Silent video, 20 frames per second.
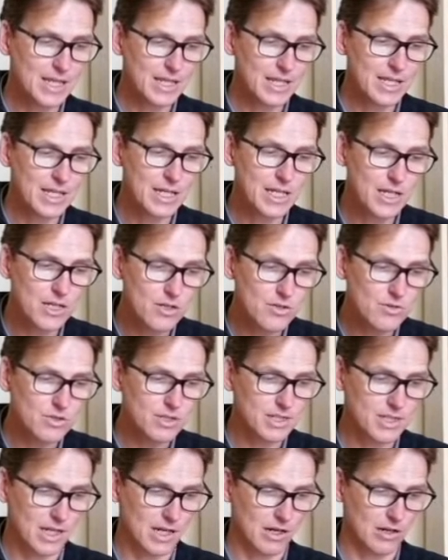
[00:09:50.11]
the new
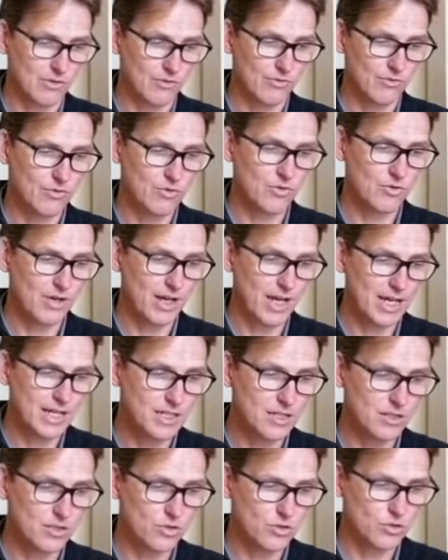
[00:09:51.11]
self,
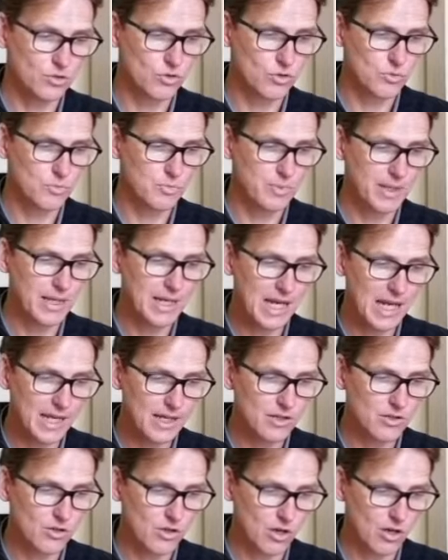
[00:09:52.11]
created to be
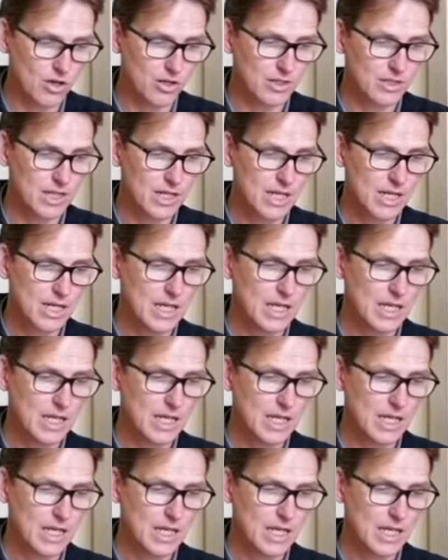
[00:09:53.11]
like God